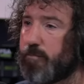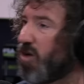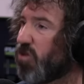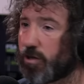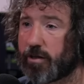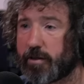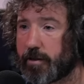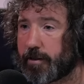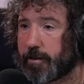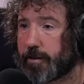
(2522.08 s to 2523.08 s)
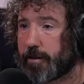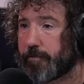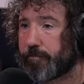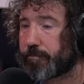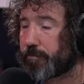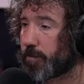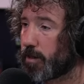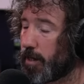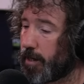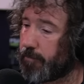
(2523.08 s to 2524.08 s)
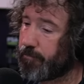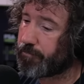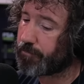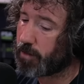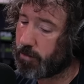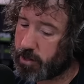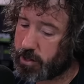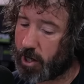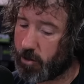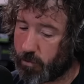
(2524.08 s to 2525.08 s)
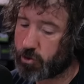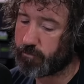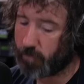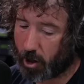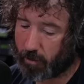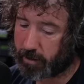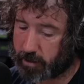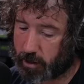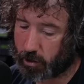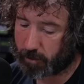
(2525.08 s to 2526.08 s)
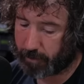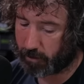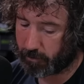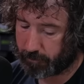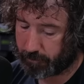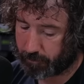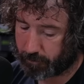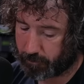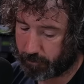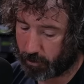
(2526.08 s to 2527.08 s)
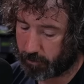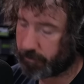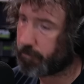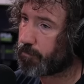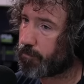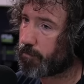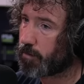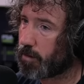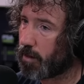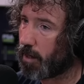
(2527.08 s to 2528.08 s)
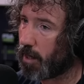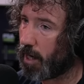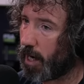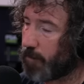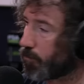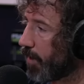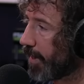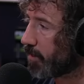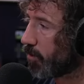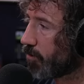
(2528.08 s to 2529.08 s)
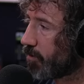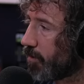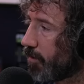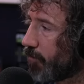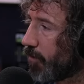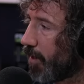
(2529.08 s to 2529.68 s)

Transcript: it moral. Um, there's so much more I could talk about, but I'm quite exhausted. If you,